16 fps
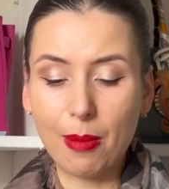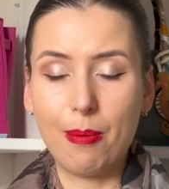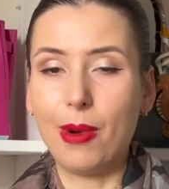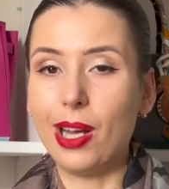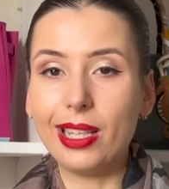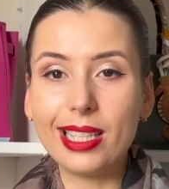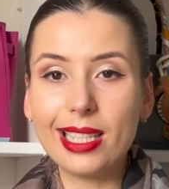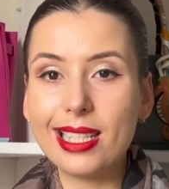
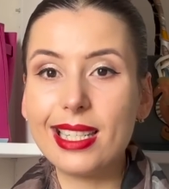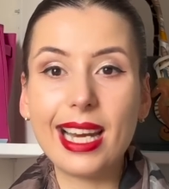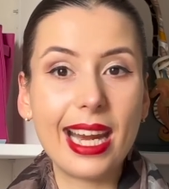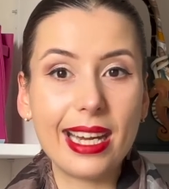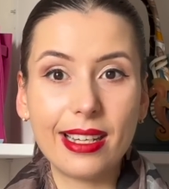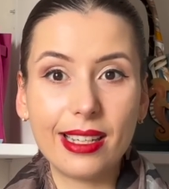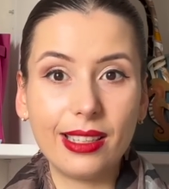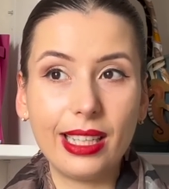Mother's
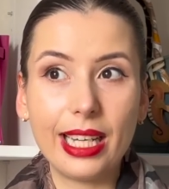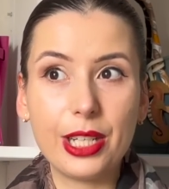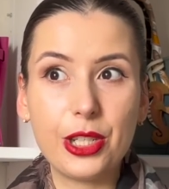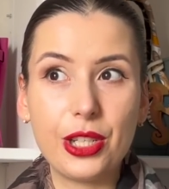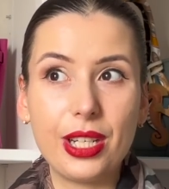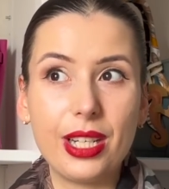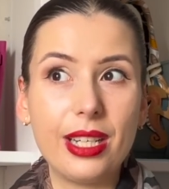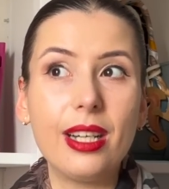Day
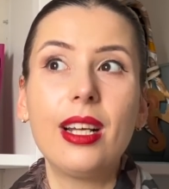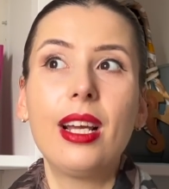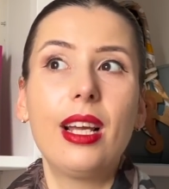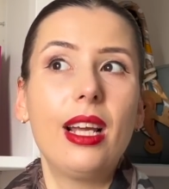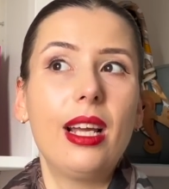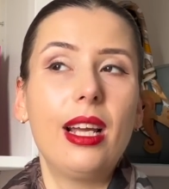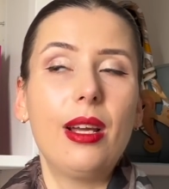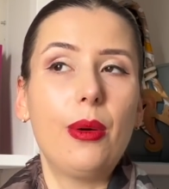collection
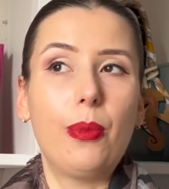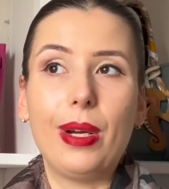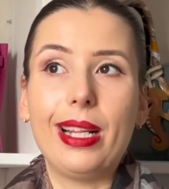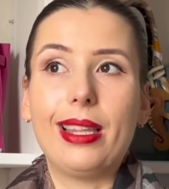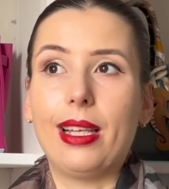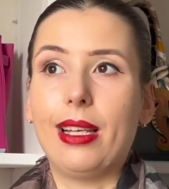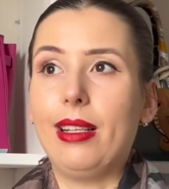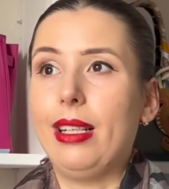
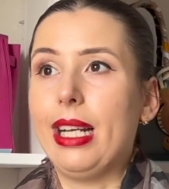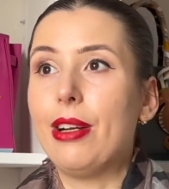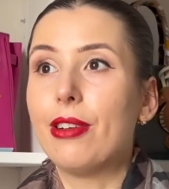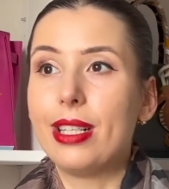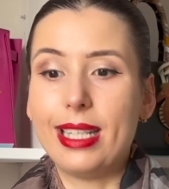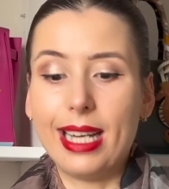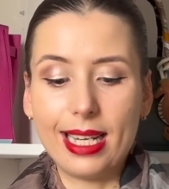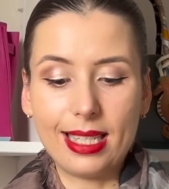with
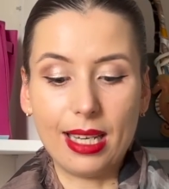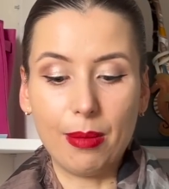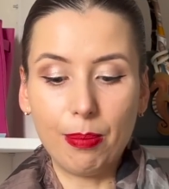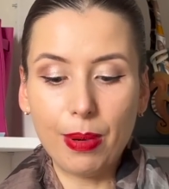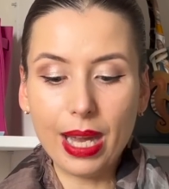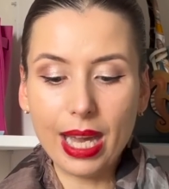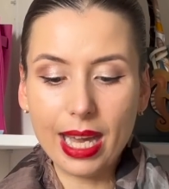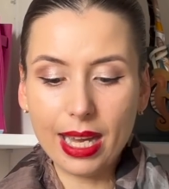iridescent
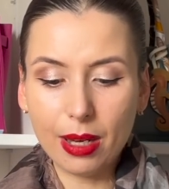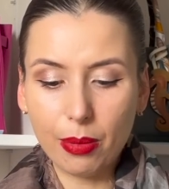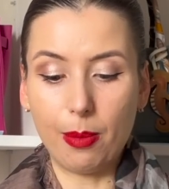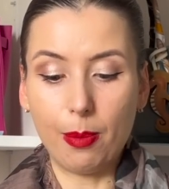pink,